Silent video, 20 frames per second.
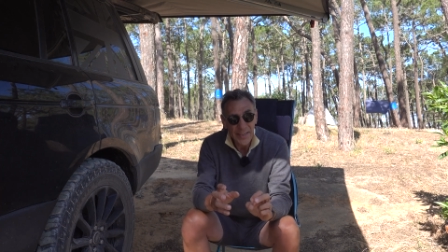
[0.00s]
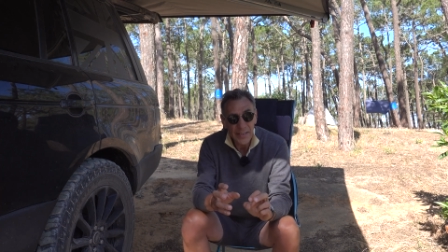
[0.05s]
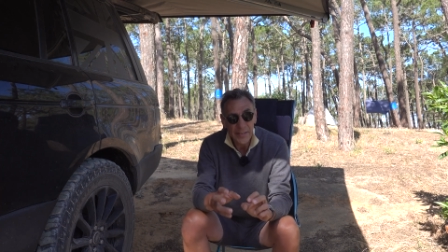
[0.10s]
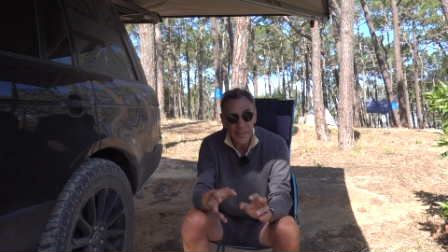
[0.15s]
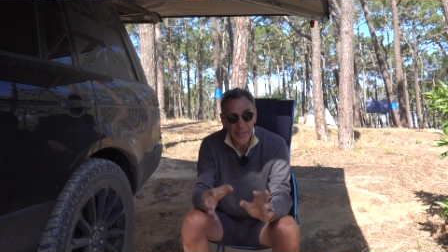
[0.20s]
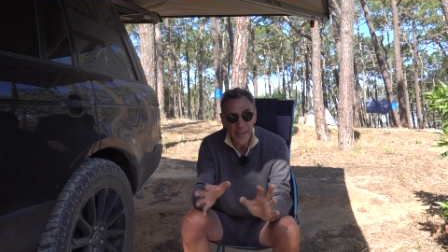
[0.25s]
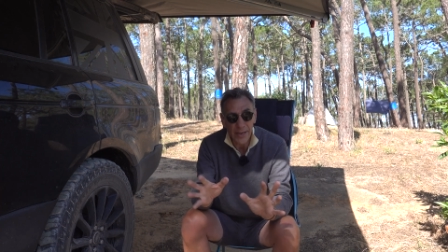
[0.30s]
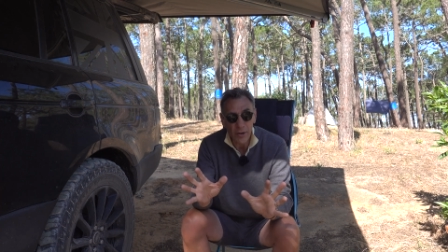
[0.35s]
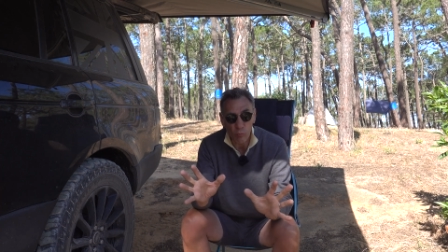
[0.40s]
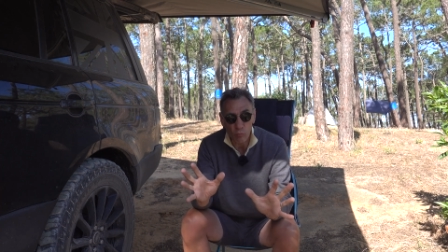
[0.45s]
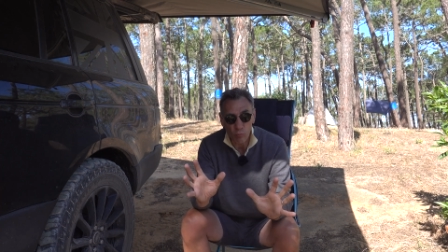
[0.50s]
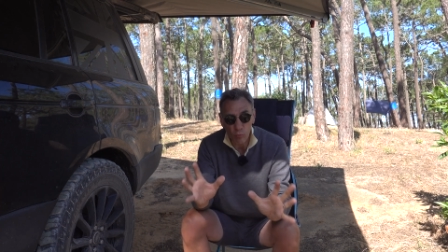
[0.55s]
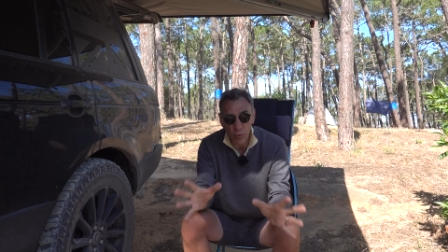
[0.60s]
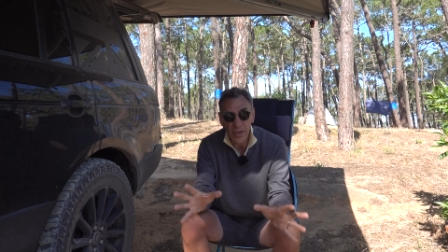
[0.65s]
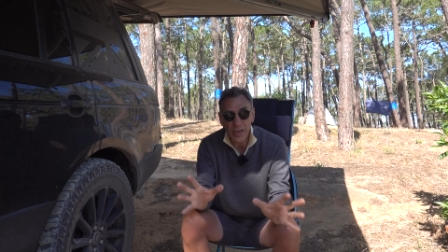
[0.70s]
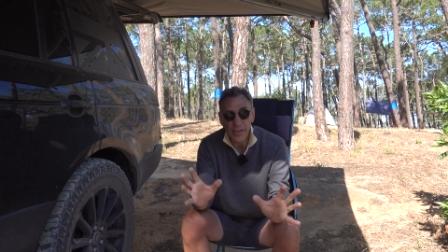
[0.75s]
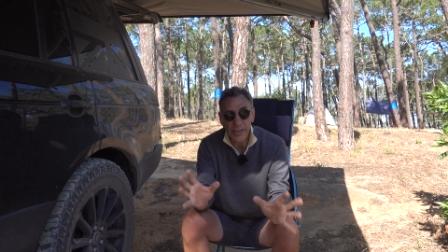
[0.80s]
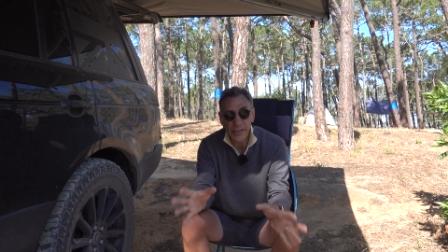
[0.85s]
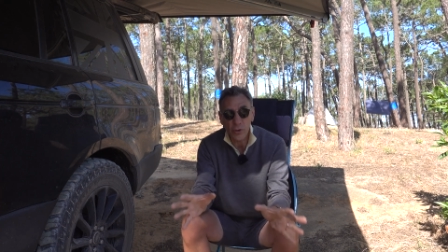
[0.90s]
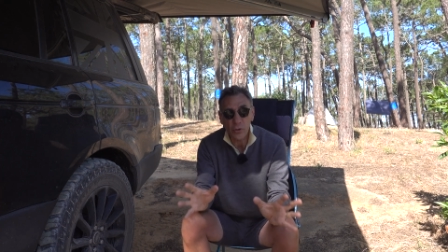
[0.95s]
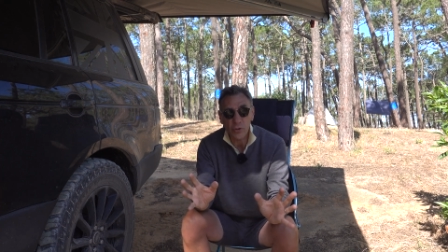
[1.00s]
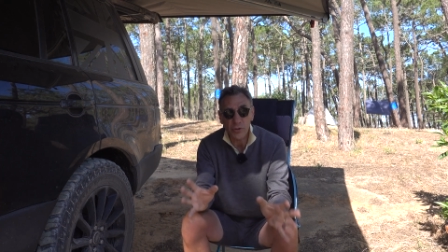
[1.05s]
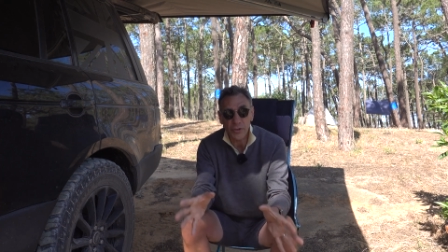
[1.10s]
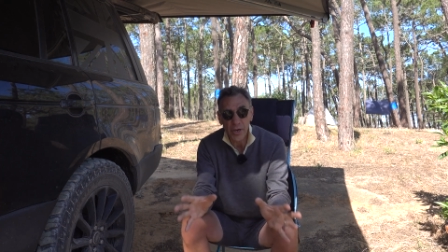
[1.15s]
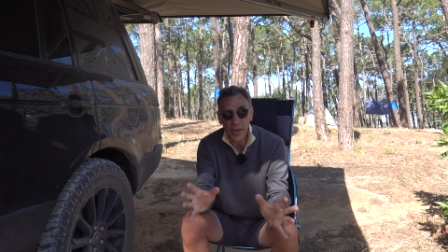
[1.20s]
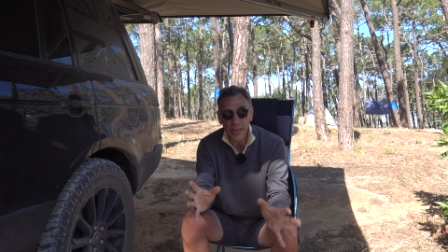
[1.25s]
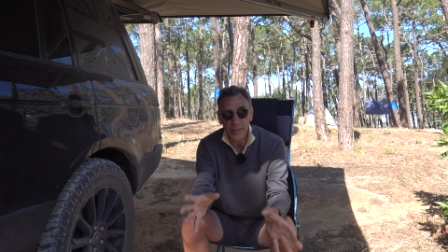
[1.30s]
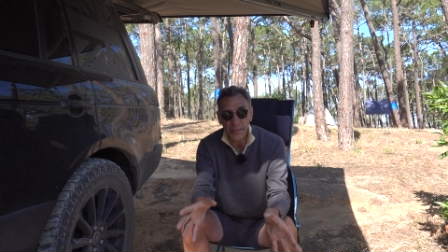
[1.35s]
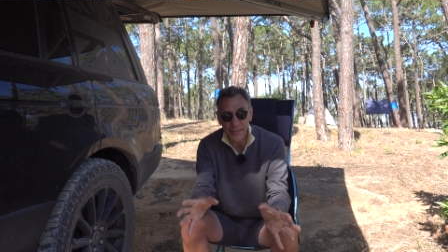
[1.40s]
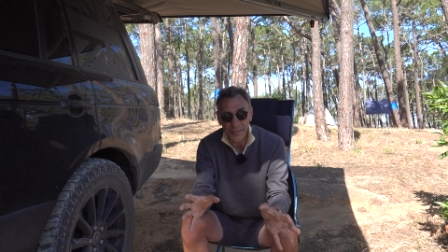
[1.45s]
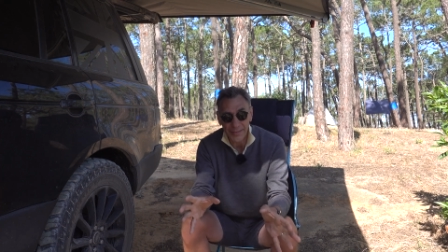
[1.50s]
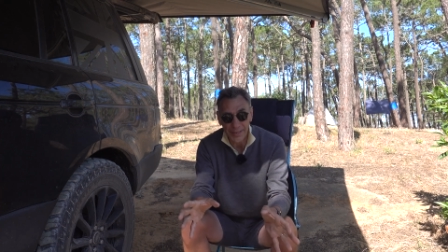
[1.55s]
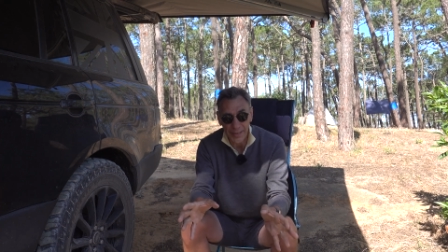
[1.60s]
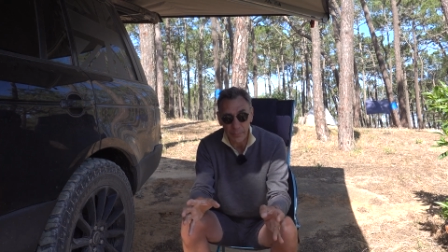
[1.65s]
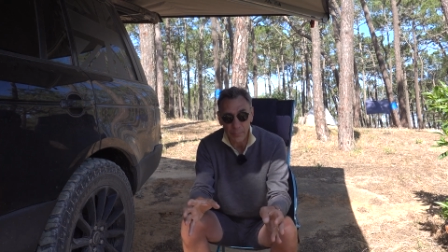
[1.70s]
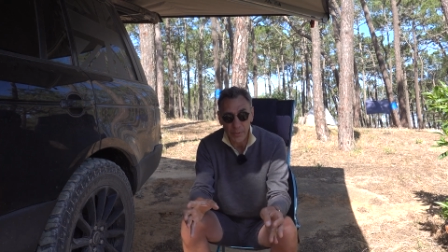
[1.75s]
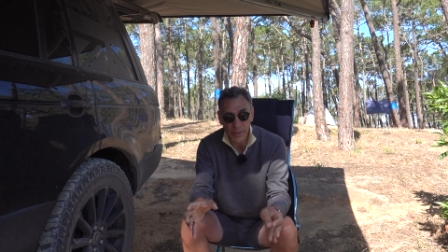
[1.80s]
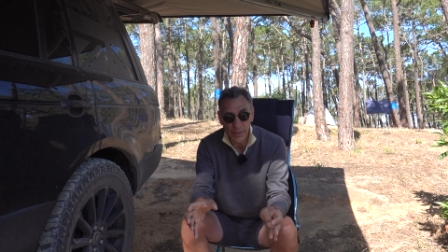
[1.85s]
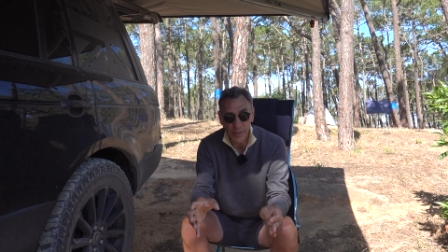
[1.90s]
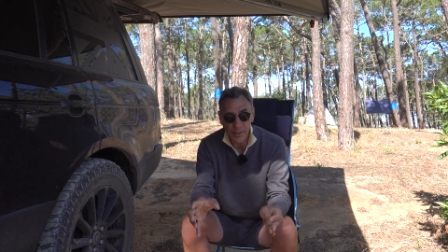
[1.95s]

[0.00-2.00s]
to get a really good night's sleep.